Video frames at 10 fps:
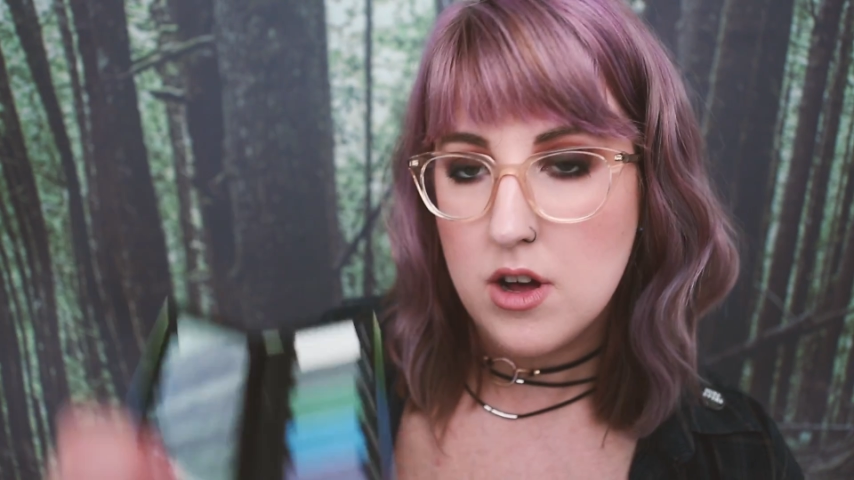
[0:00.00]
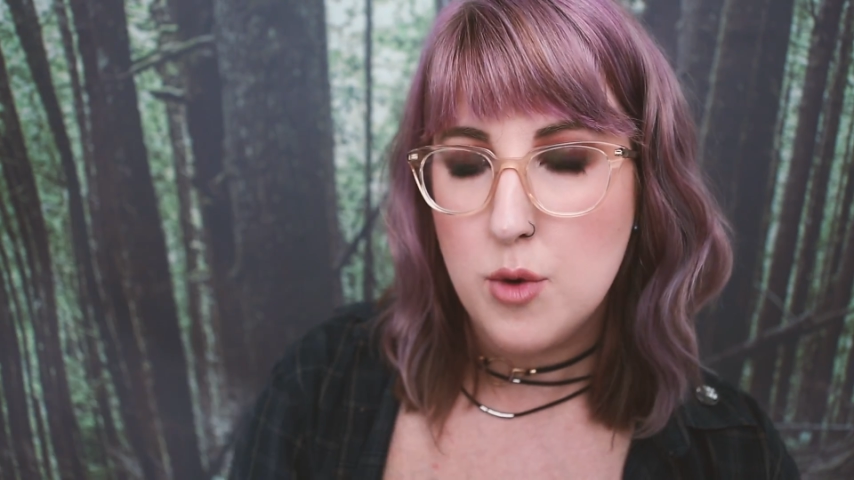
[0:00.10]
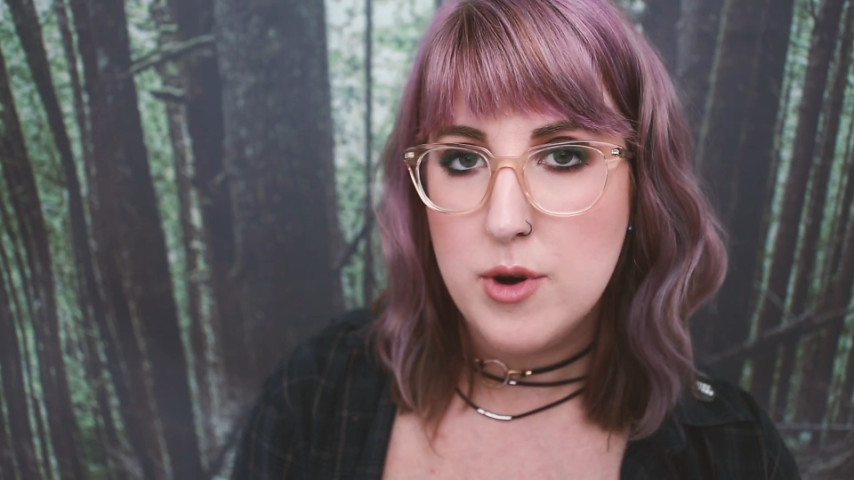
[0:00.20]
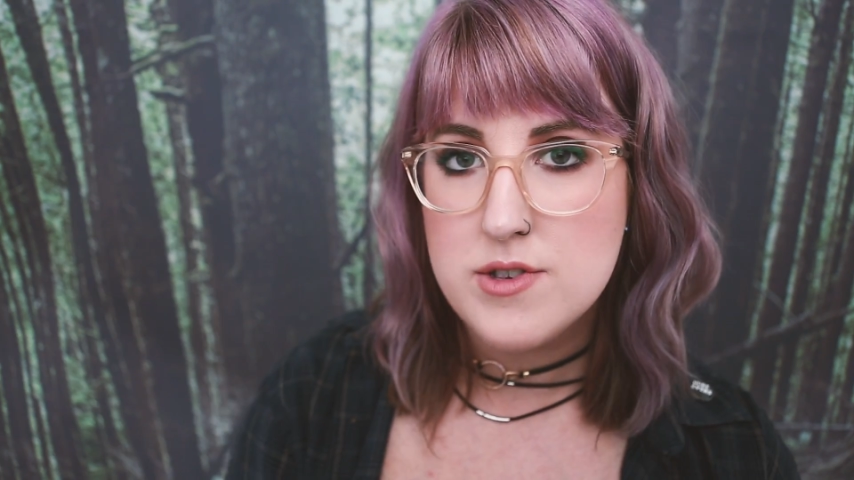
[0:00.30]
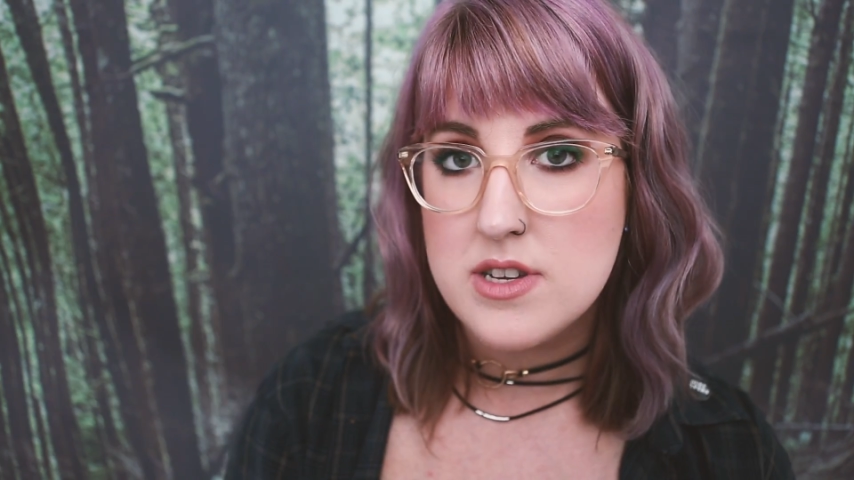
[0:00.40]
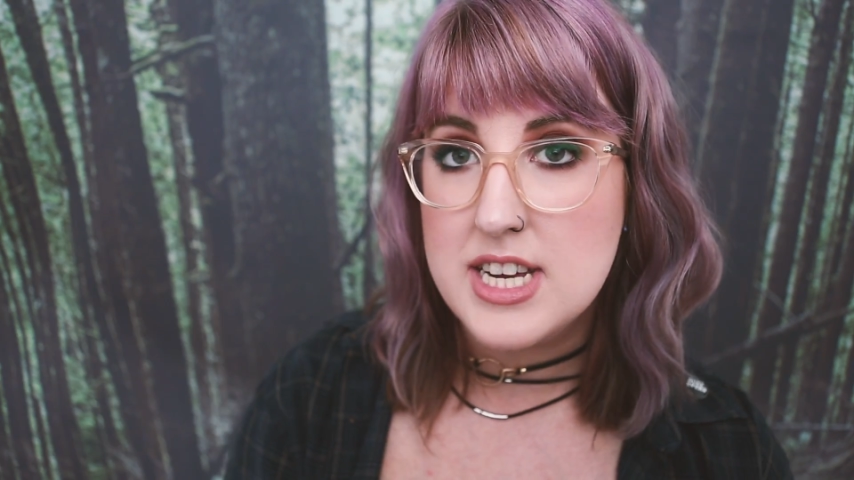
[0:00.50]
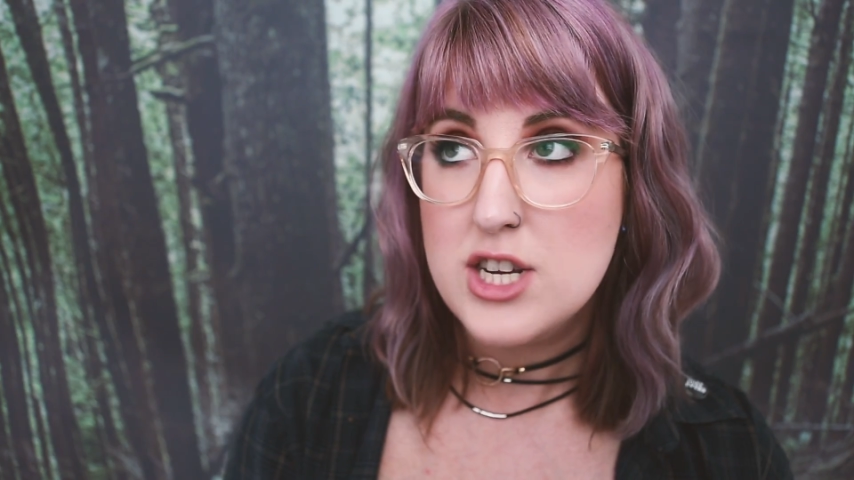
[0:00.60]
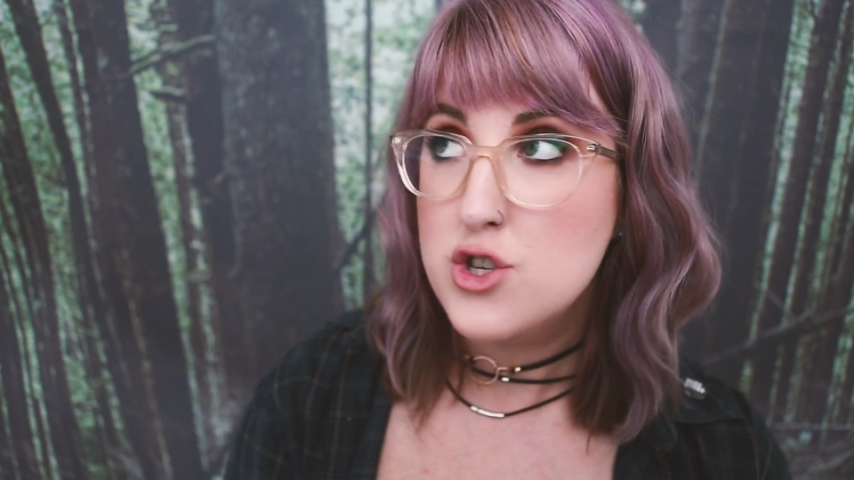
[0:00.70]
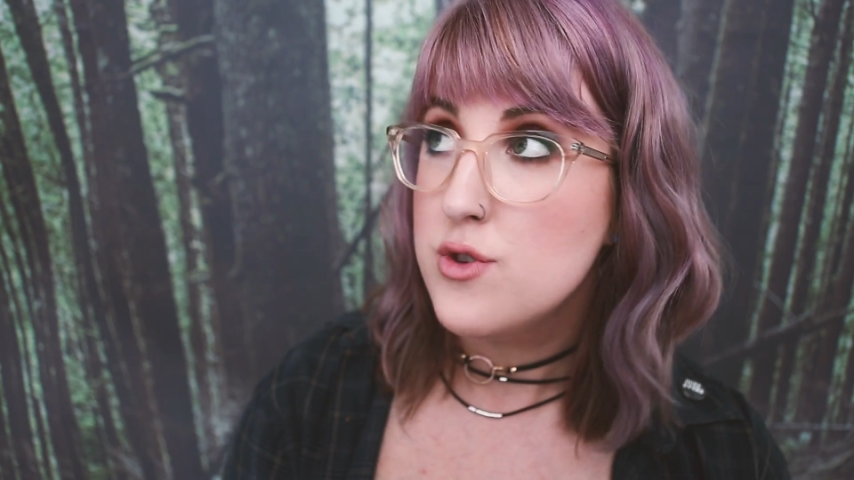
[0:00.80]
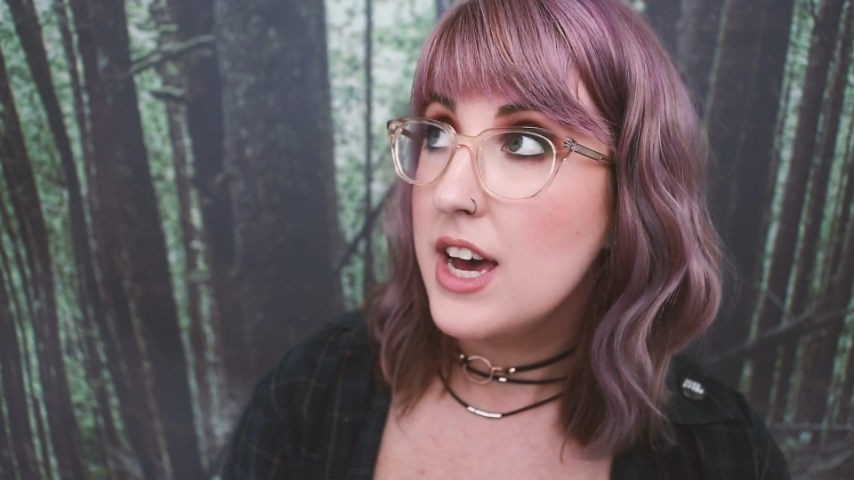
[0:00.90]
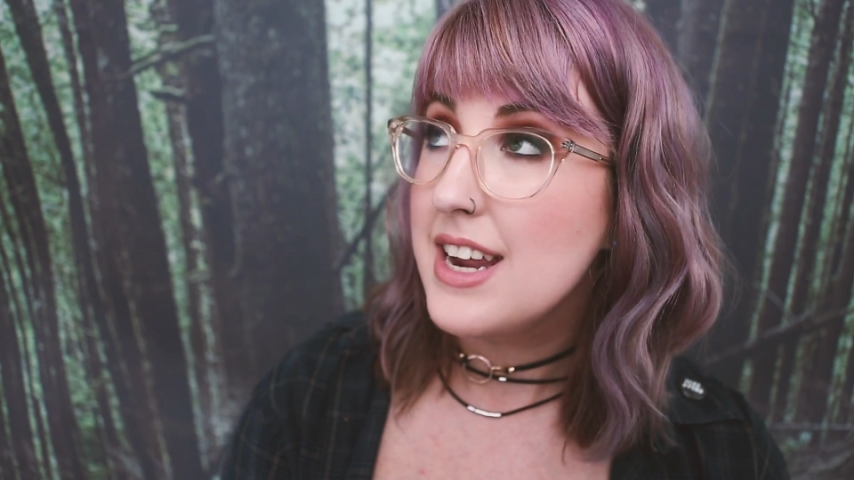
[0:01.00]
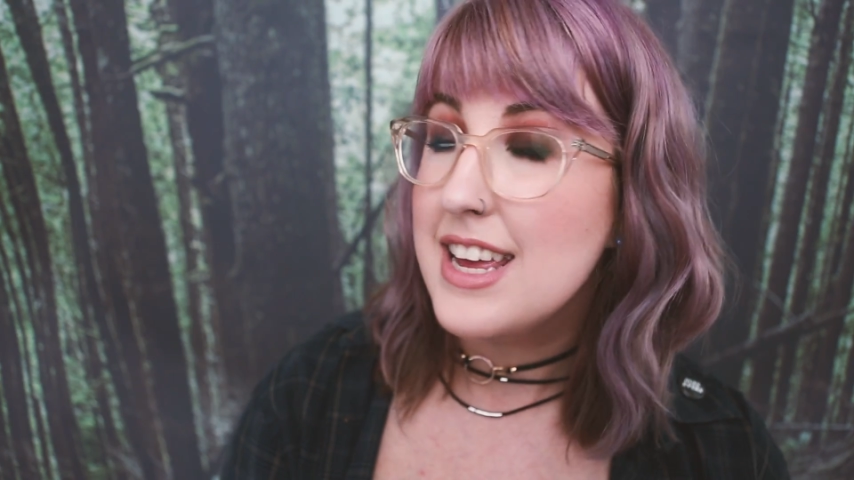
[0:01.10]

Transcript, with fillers: I'll post a link to that